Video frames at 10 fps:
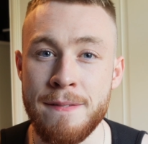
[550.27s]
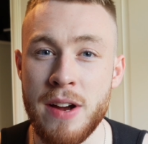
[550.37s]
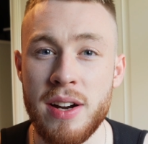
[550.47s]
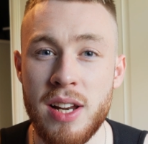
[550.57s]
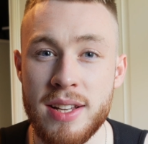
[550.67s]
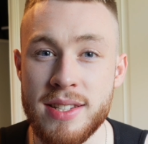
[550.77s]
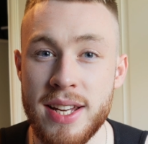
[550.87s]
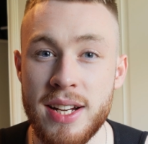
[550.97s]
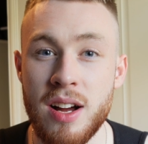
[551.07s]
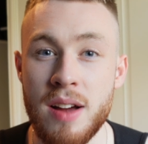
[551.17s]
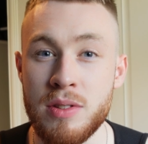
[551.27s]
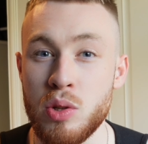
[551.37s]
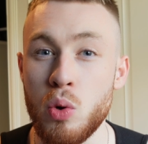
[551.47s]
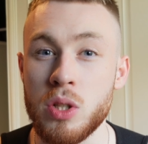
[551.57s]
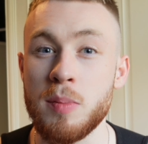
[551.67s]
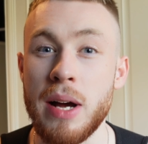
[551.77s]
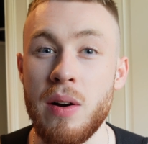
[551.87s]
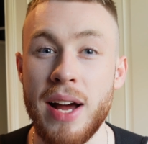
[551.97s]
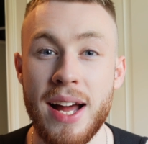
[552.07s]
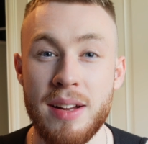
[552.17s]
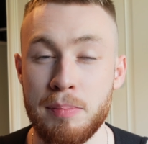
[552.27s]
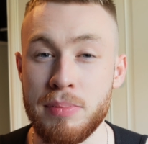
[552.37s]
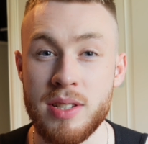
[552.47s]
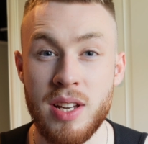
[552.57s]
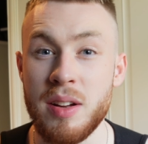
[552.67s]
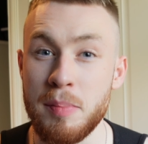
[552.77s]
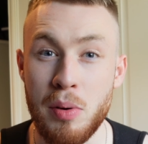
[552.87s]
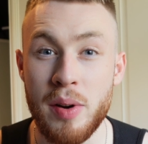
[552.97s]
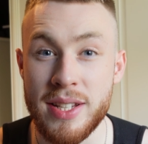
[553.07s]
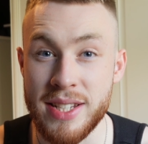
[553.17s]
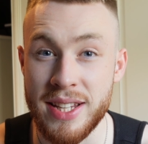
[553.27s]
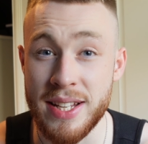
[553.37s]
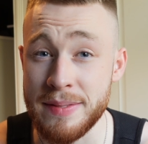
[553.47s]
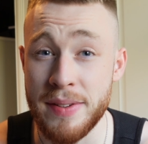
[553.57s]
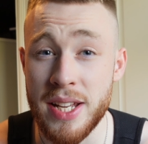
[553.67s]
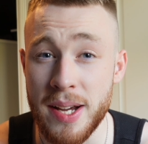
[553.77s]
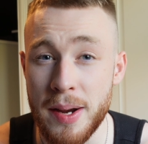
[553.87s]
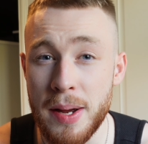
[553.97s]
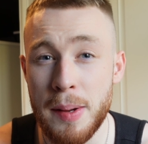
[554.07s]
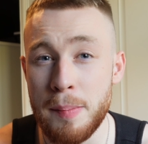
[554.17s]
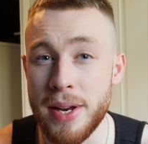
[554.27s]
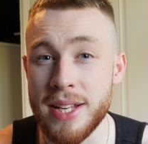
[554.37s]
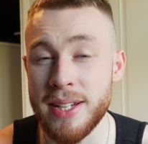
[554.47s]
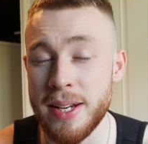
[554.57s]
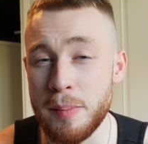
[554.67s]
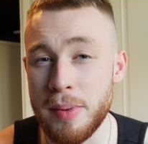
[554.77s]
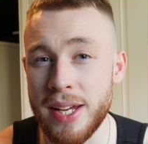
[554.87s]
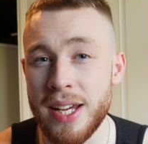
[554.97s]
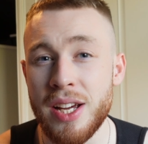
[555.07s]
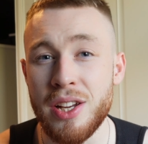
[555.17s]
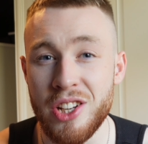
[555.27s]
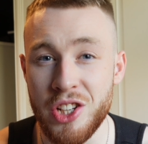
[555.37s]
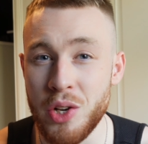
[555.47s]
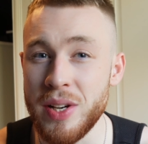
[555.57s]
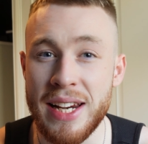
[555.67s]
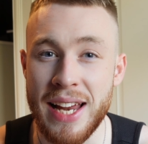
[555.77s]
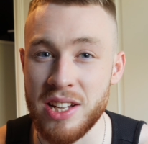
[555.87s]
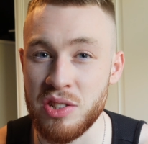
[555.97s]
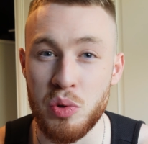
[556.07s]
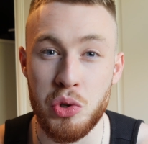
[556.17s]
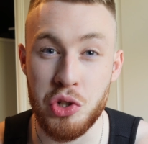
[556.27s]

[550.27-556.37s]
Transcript: the very last thing I've talked about at certain points in this video, but it's going to be unilateral